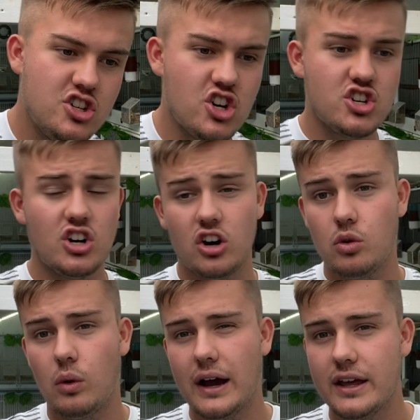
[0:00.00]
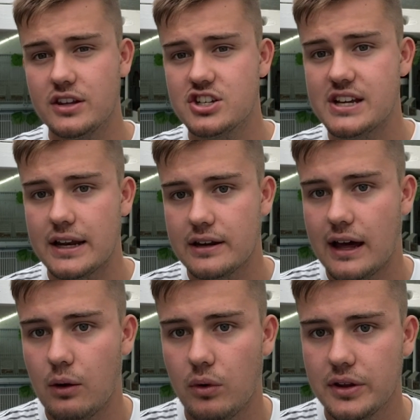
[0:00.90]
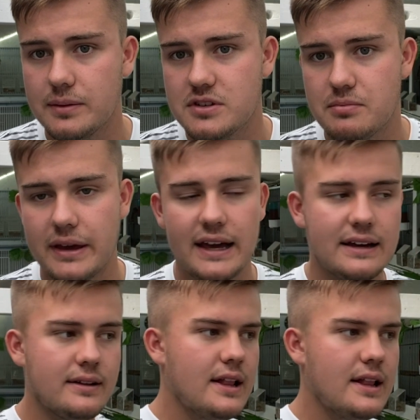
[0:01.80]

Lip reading: just not quite at the standard I want them to be at.